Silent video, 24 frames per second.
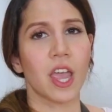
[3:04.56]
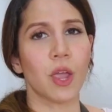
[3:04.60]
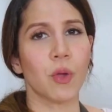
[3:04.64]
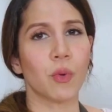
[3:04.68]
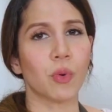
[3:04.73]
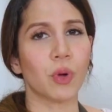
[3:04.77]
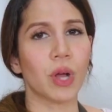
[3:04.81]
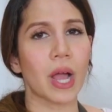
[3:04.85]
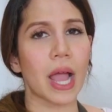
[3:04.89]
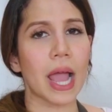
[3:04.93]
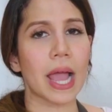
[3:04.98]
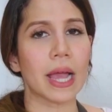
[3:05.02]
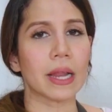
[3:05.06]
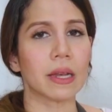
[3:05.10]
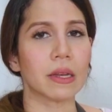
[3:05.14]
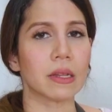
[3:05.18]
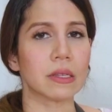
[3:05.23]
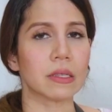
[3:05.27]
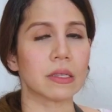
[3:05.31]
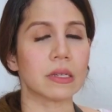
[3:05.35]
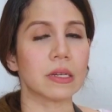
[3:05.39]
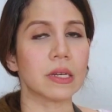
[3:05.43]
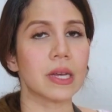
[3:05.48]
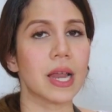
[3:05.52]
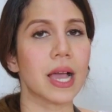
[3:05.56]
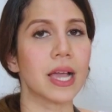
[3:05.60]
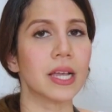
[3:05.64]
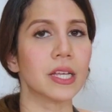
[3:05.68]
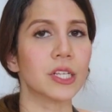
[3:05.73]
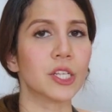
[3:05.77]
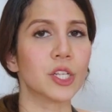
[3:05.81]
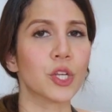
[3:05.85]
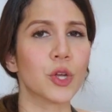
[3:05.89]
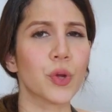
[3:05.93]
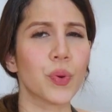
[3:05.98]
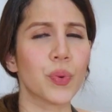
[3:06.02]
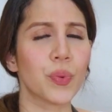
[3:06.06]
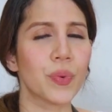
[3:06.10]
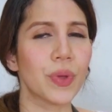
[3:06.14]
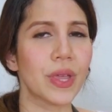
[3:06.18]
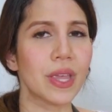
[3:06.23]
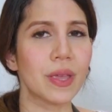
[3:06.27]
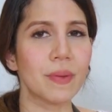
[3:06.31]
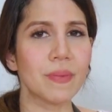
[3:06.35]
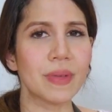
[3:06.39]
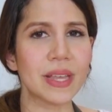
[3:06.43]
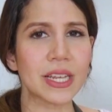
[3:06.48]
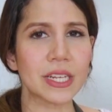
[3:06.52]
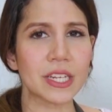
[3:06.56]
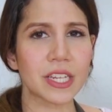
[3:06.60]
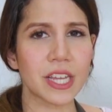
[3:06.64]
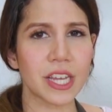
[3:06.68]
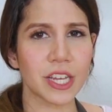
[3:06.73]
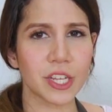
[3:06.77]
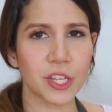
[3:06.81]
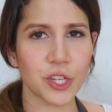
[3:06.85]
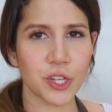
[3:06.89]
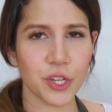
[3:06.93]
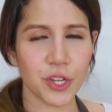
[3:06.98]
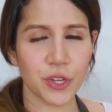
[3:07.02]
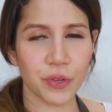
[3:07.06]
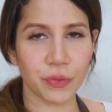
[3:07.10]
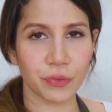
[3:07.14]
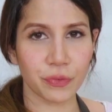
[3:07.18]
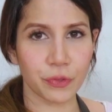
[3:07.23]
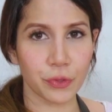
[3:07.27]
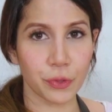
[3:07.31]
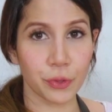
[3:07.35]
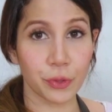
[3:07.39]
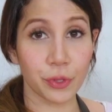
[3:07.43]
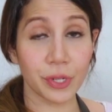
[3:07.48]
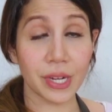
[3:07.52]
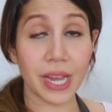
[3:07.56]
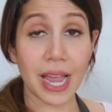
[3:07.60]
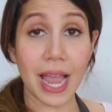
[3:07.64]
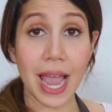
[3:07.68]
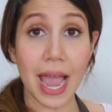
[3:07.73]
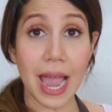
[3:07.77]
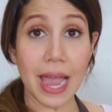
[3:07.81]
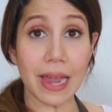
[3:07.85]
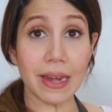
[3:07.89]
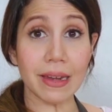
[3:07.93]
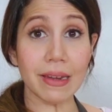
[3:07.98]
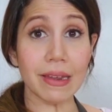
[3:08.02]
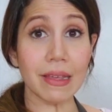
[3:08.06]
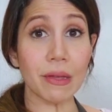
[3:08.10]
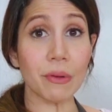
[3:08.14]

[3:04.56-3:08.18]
It will add this nice creamy taste to your food, and